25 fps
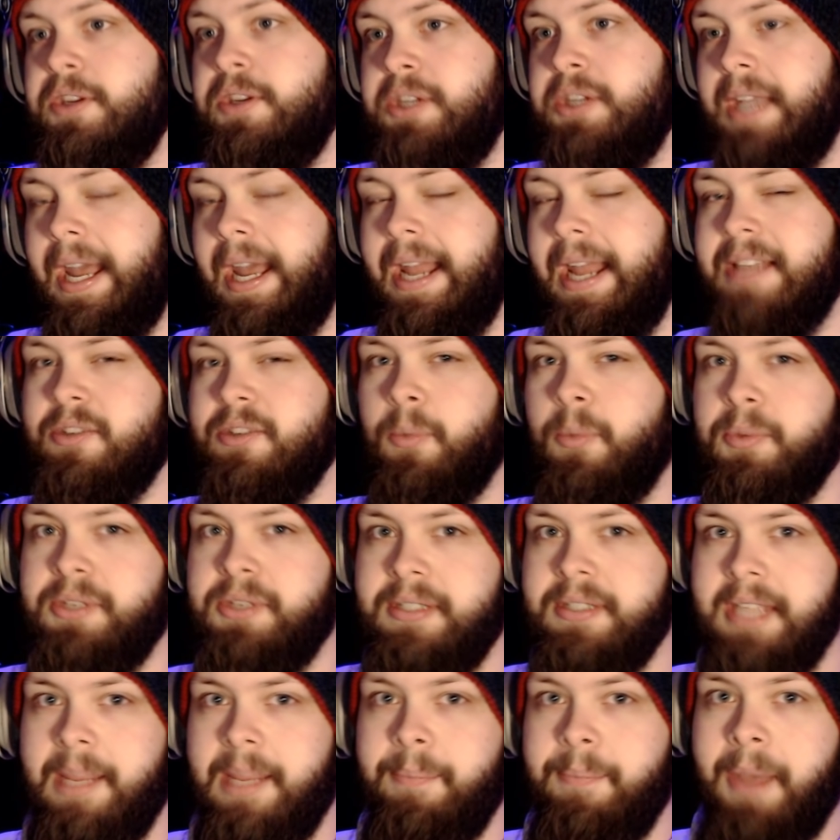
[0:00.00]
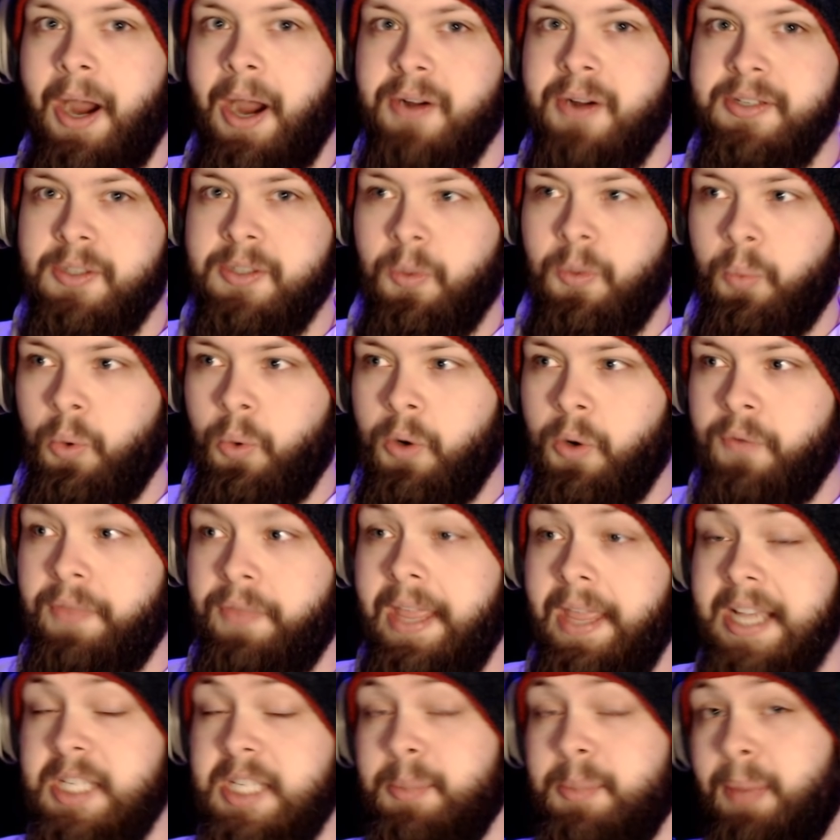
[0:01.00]
She kind of has almost the same powers as a
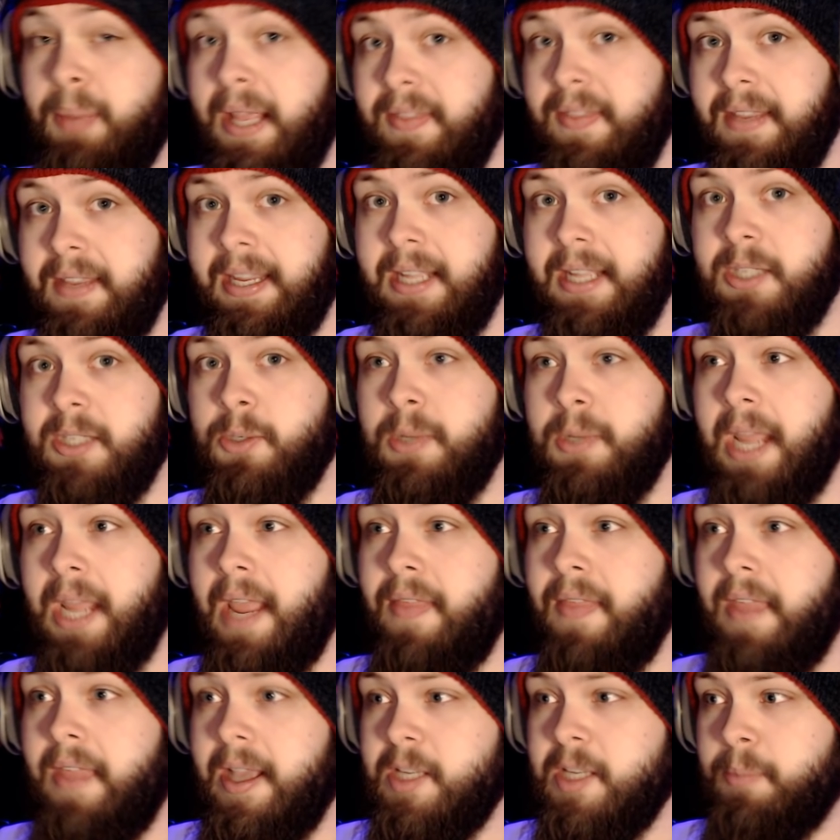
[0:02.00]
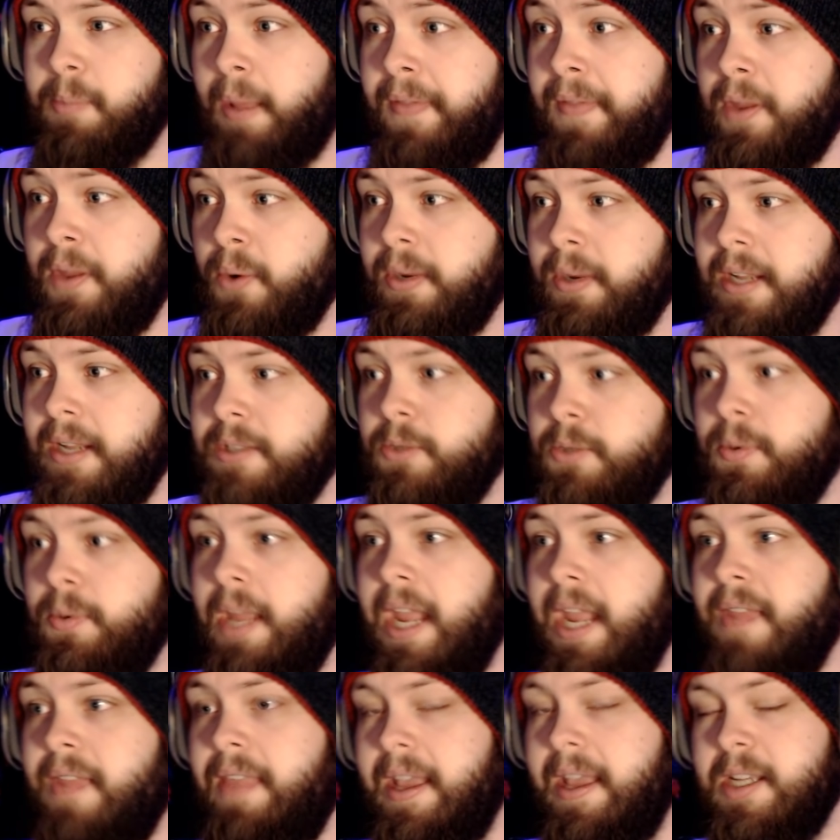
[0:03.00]
wolf. They explain the Kitsune. They explain the
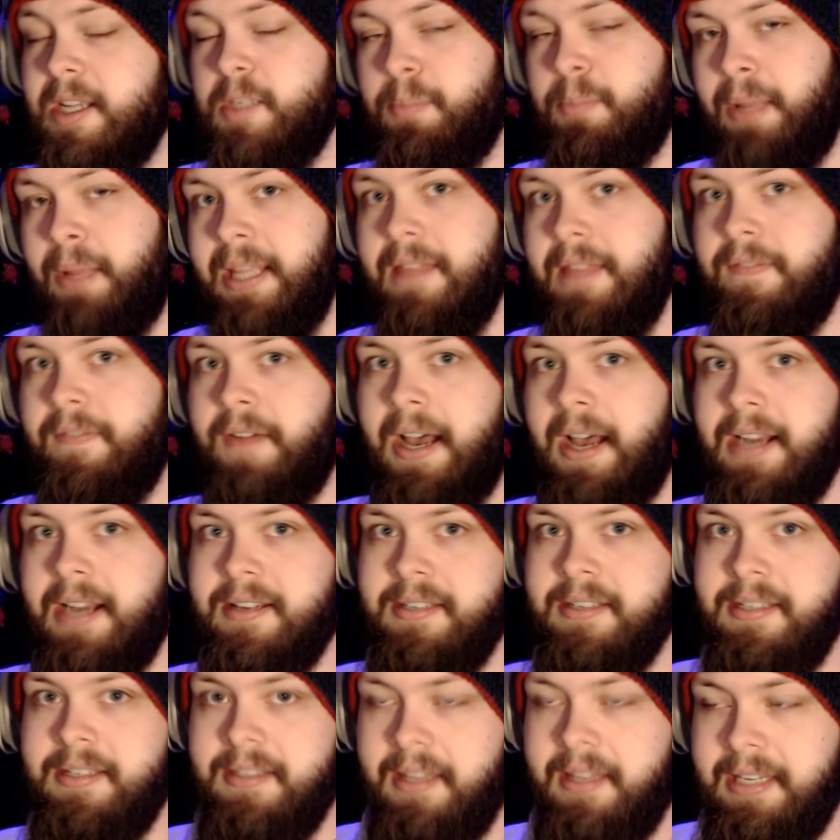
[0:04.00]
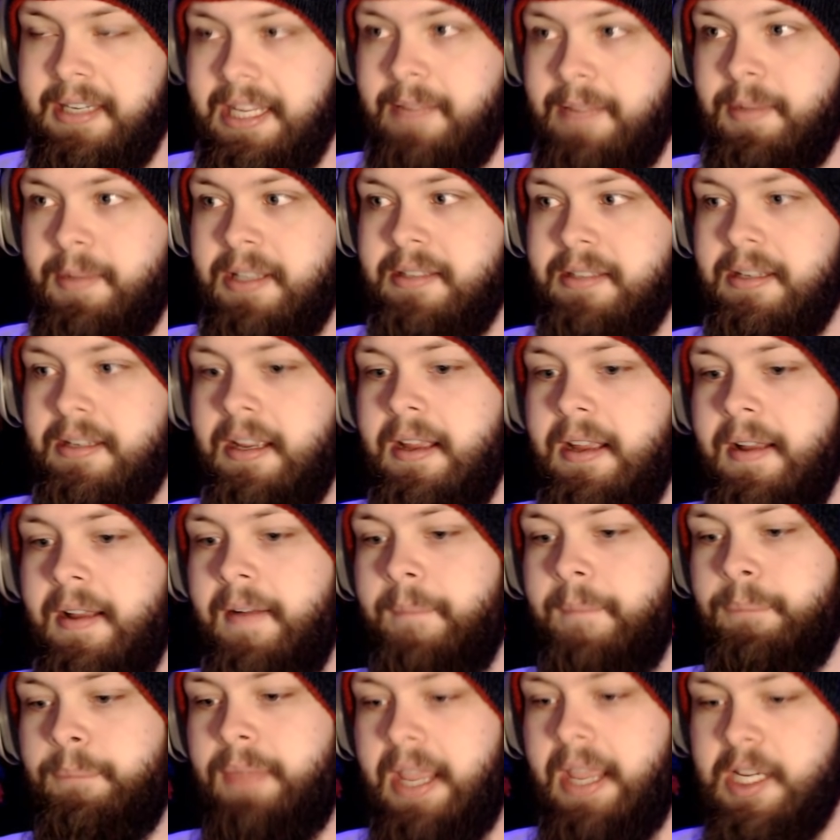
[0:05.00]
Nogitsune. They explain the foxes, the demons.
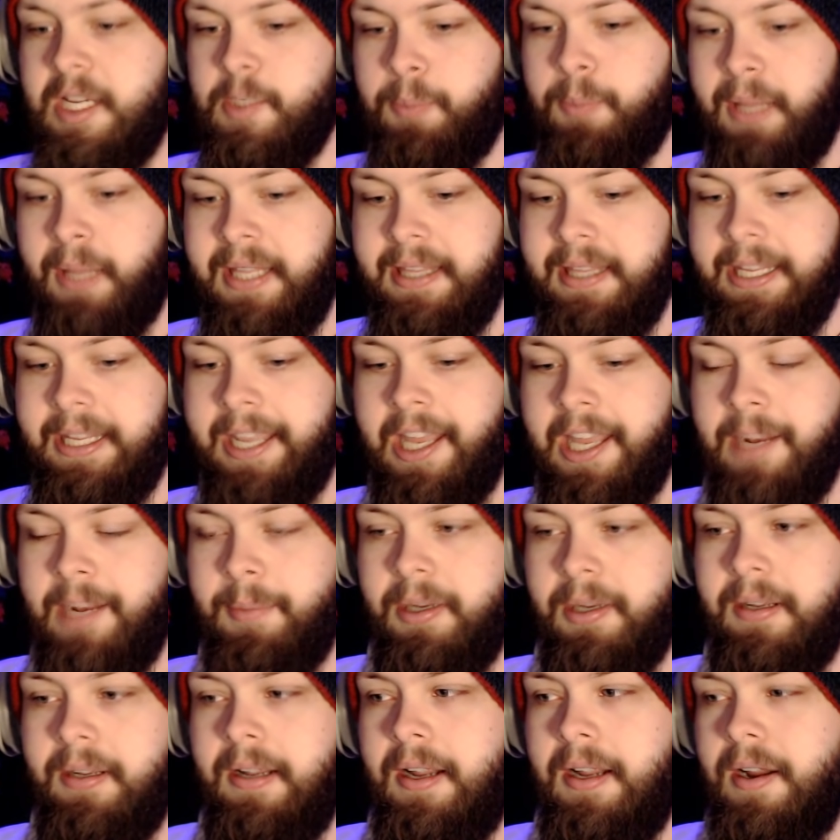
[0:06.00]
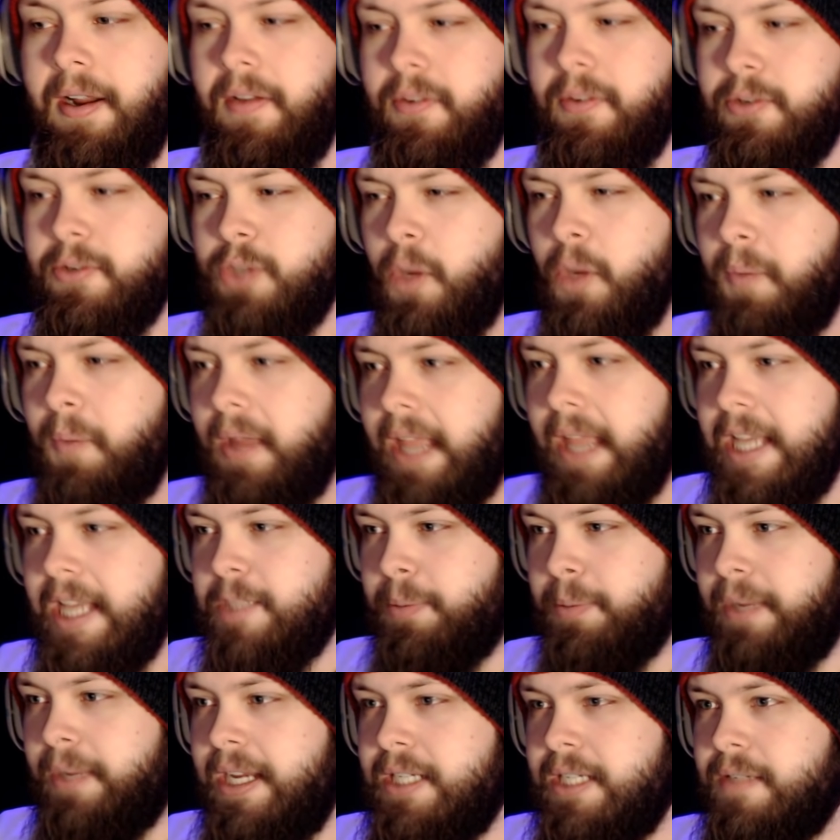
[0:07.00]
They explain the Kinema. There's no real
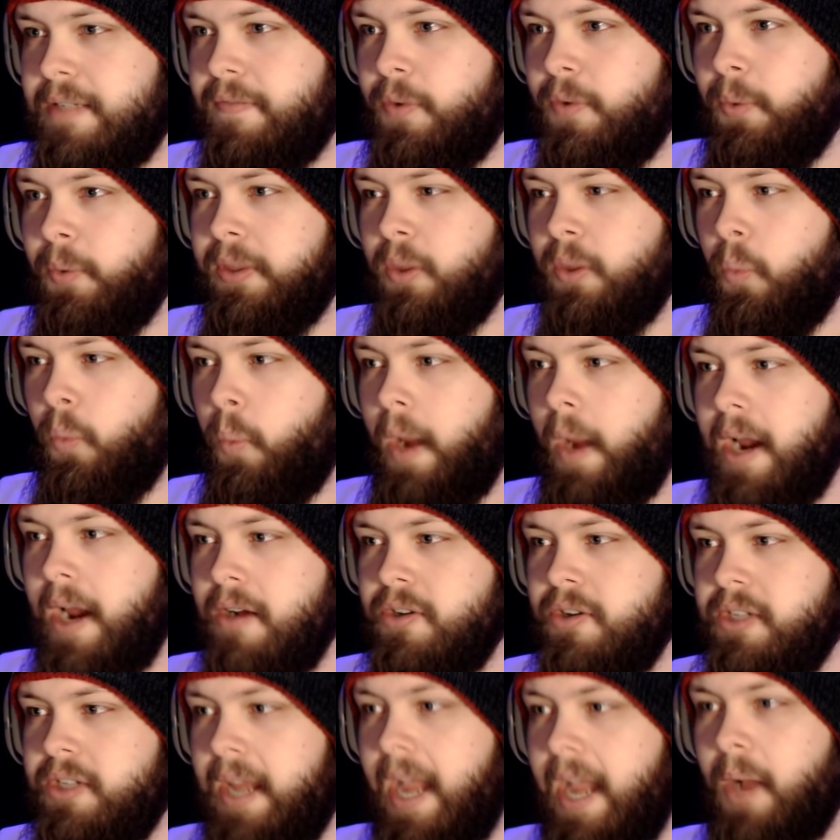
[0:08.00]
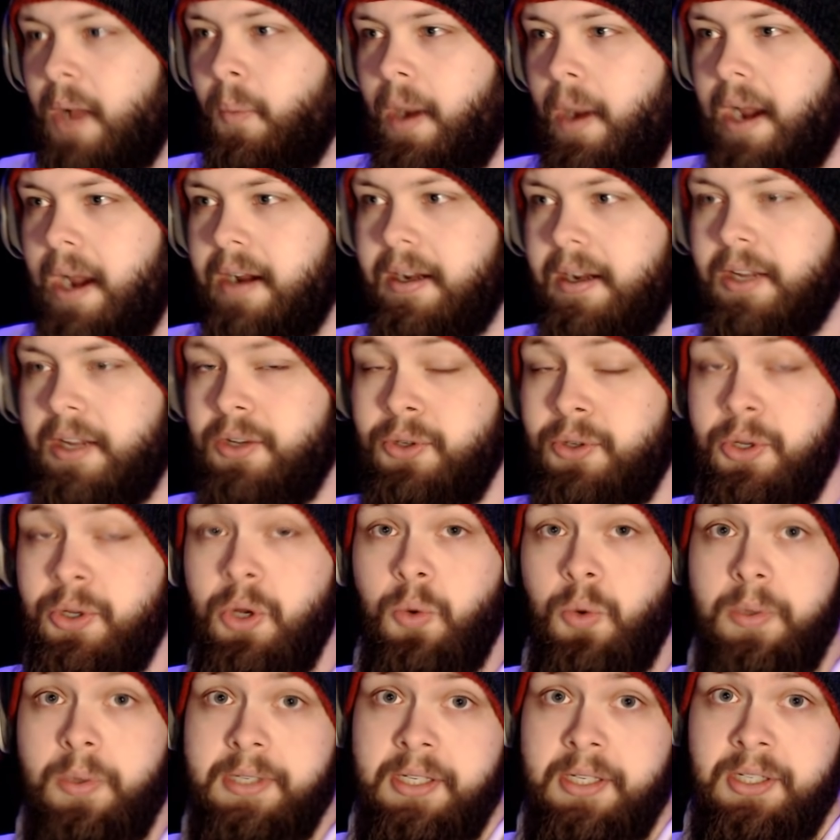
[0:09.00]
explanation for what the Were Jaguar can
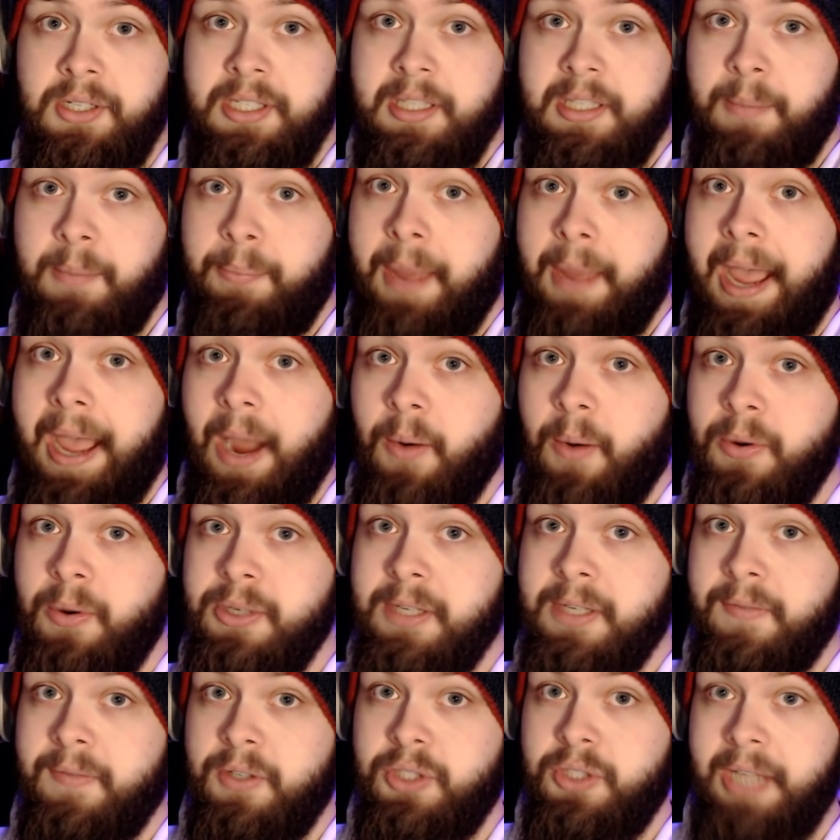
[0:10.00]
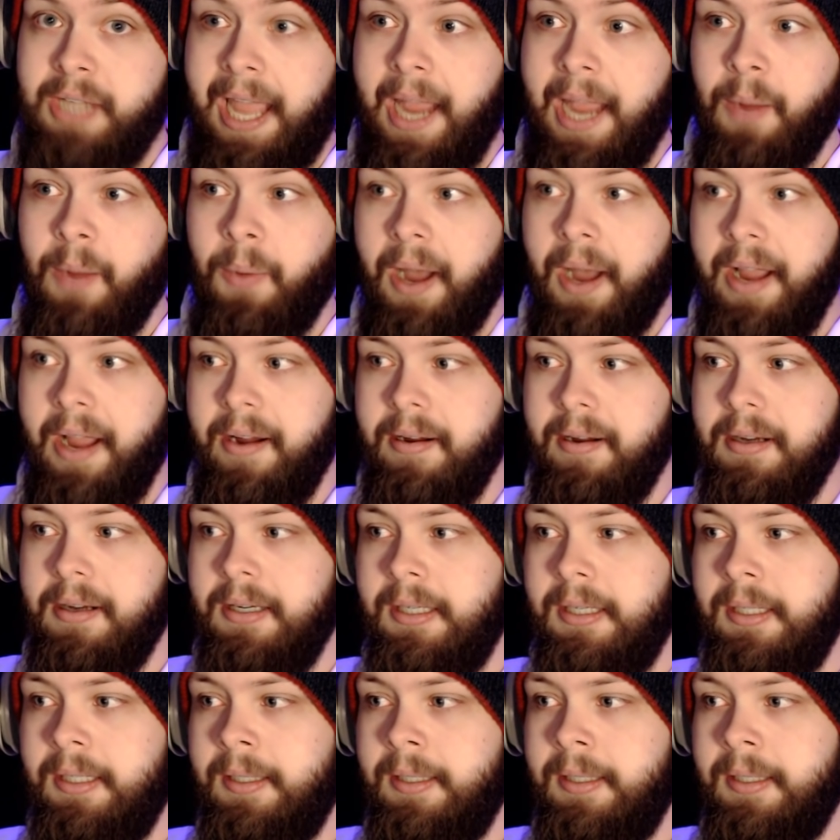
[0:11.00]
do. Is it just the powers of a jaguar?